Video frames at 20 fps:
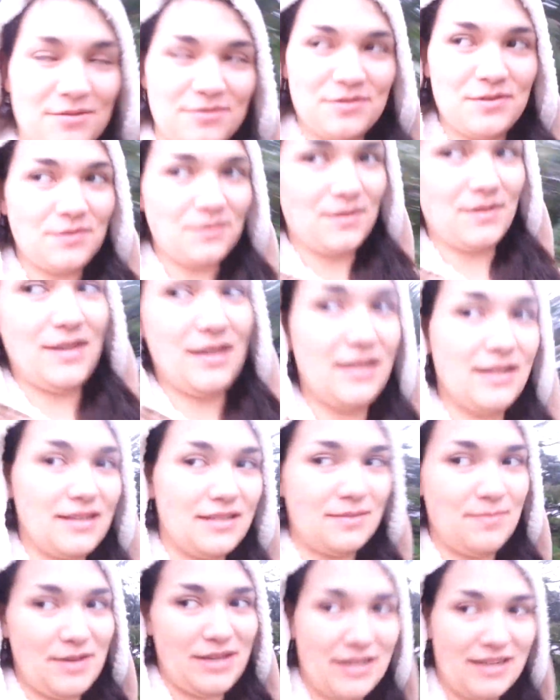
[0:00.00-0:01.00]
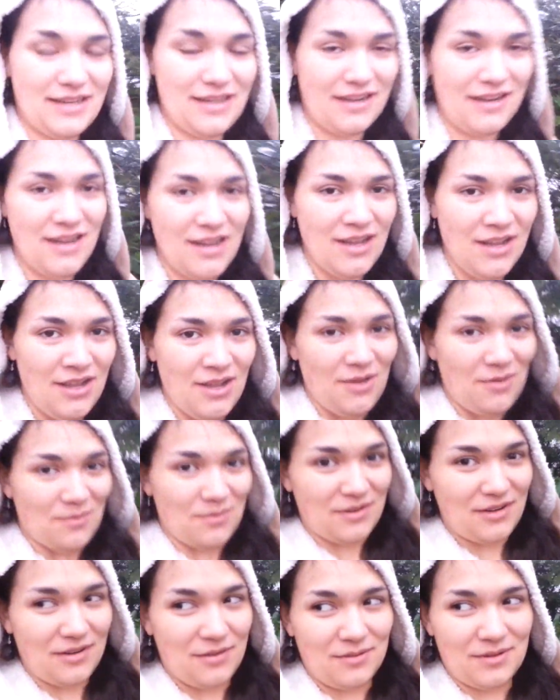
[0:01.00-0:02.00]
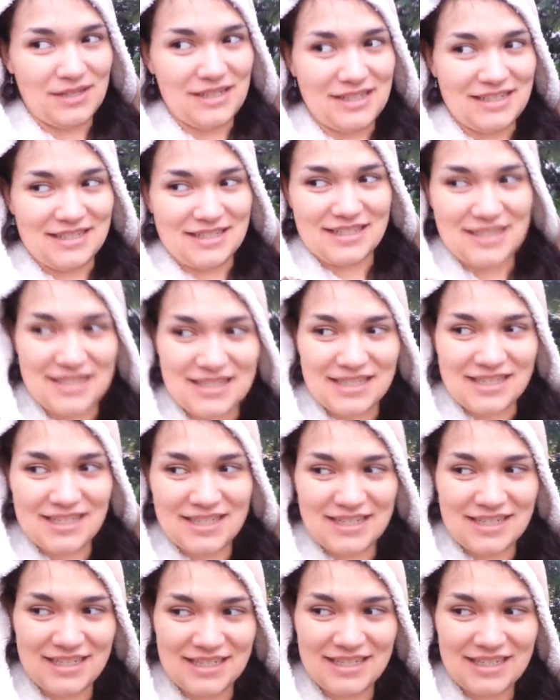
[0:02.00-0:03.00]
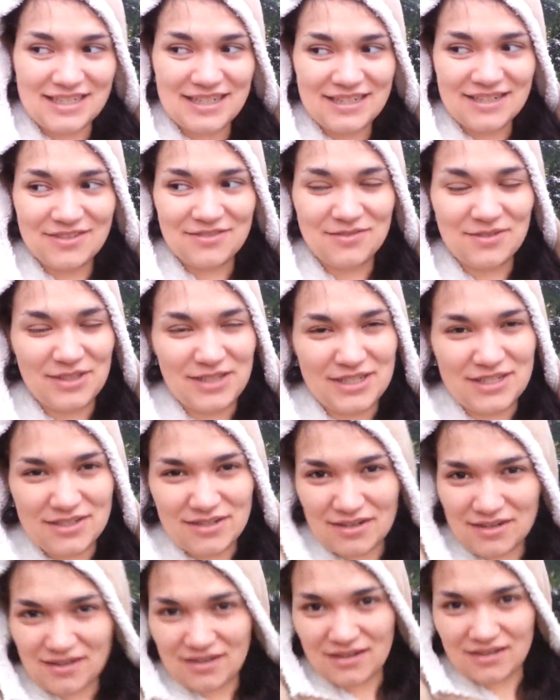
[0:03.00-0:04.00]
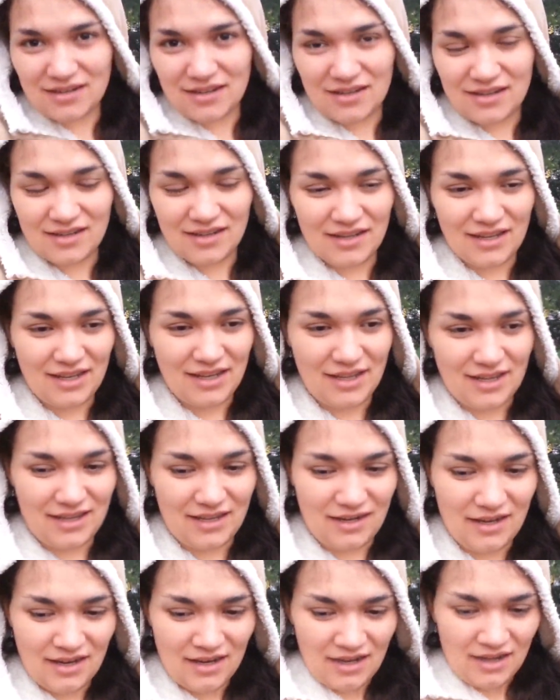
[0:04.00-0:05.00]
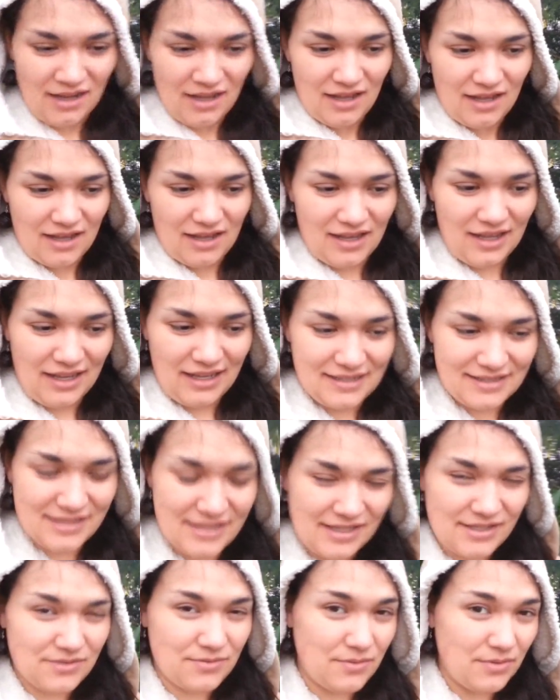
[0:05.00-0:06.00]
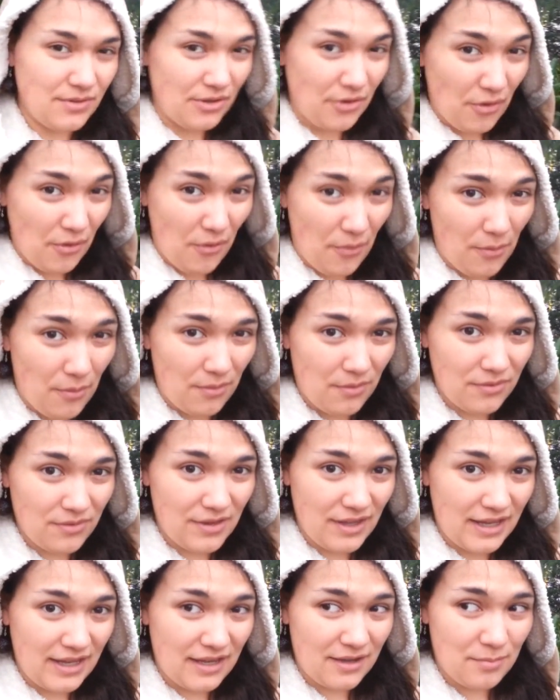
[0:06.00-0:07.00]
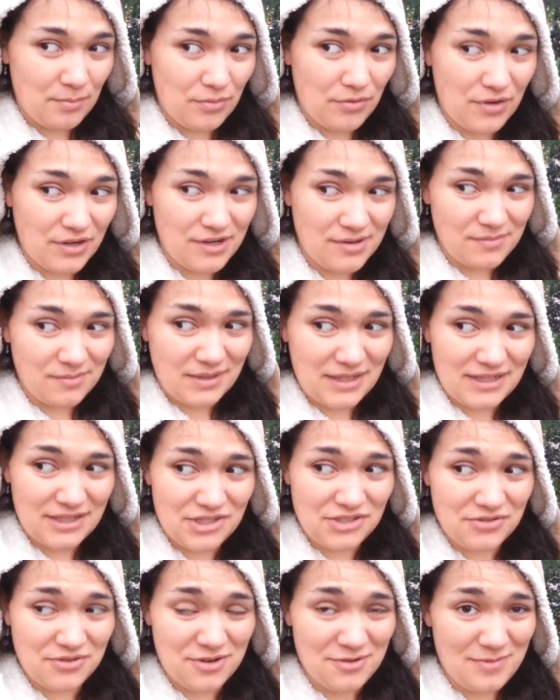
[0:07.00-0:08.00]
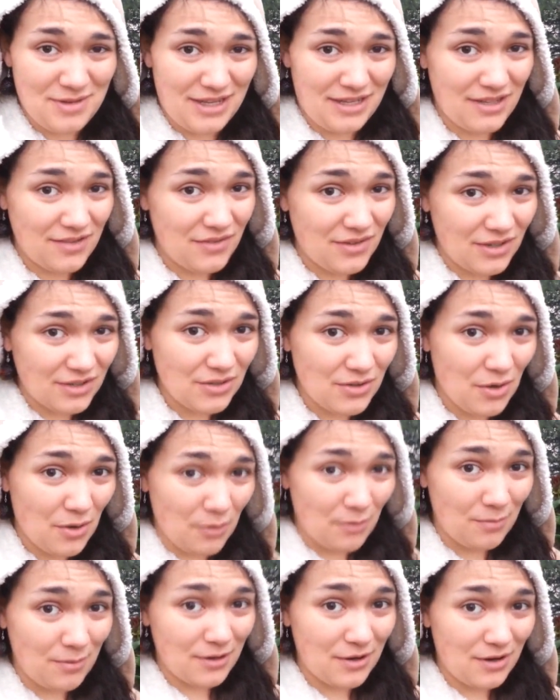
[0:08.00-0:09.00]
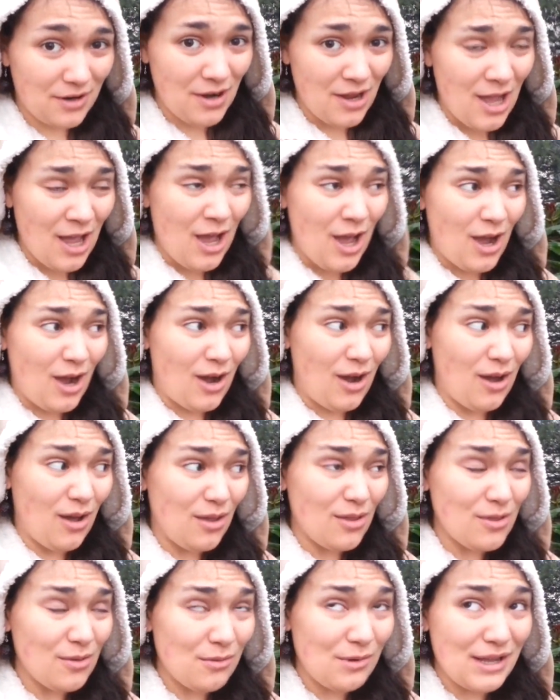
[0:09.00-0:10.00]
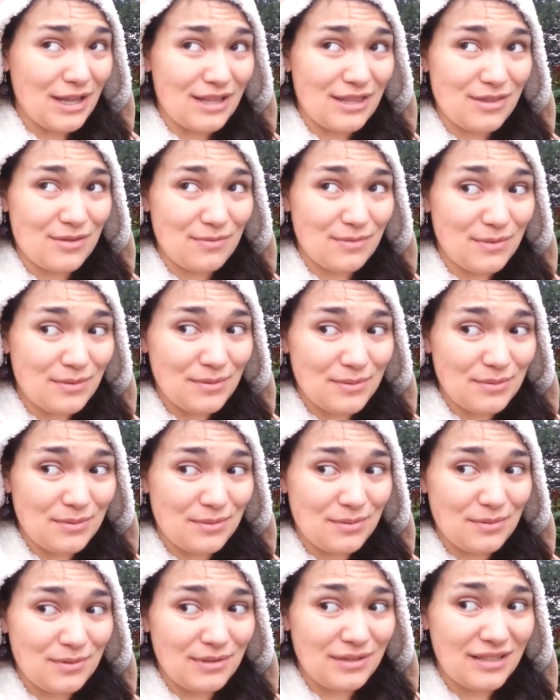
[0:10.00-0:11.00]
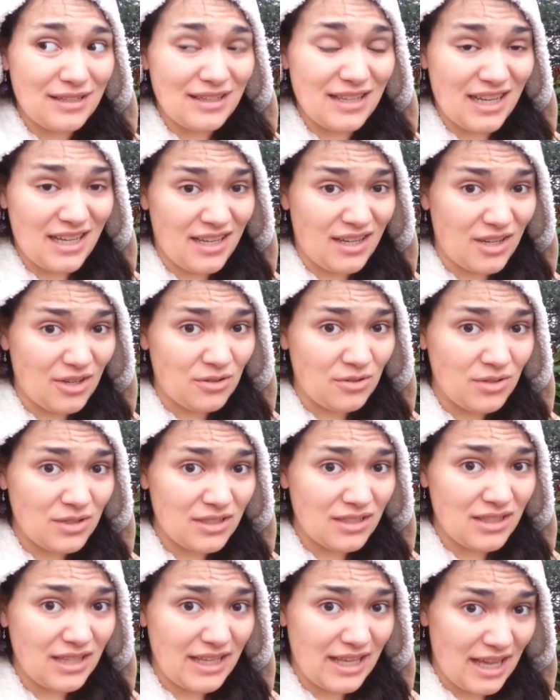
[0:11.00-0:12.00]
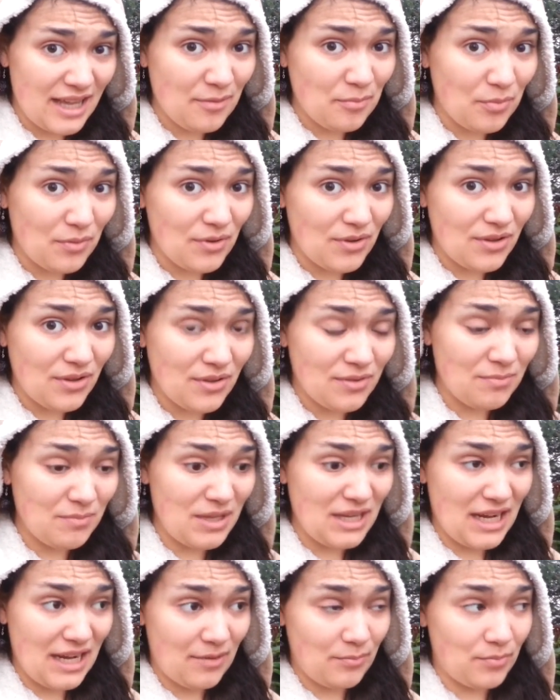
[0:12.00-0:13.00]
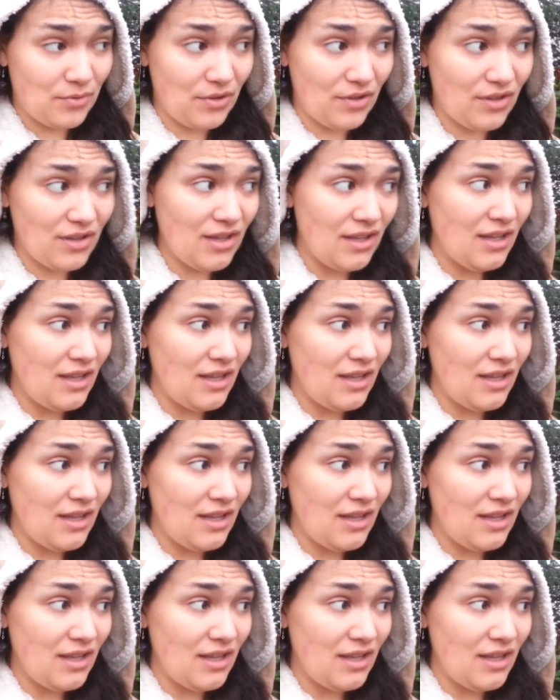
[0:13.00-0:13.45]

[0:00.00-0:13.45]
was totally unexpected when it was really dark and uh, it stays really cold, like, pretty much from end of October all the way through now, like April, mid-April.